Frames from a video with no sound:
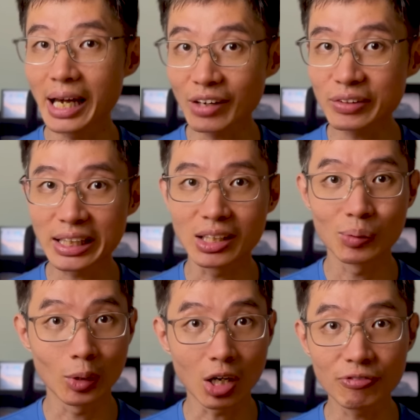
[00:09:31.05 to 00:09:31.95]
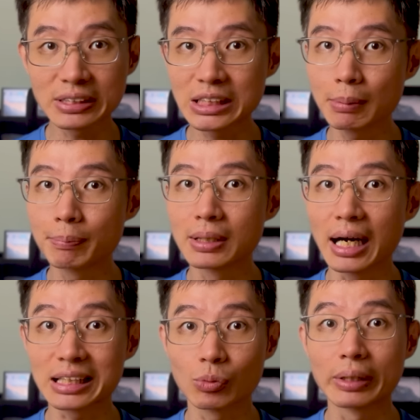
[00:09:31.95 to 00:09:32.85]
Every day, we often see people
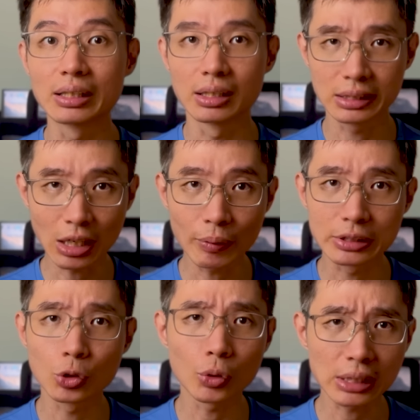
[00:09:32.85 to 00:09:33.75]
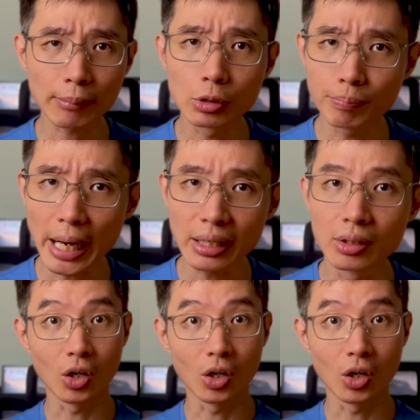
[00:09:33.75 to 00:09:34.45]
ask whether now is a good time to buy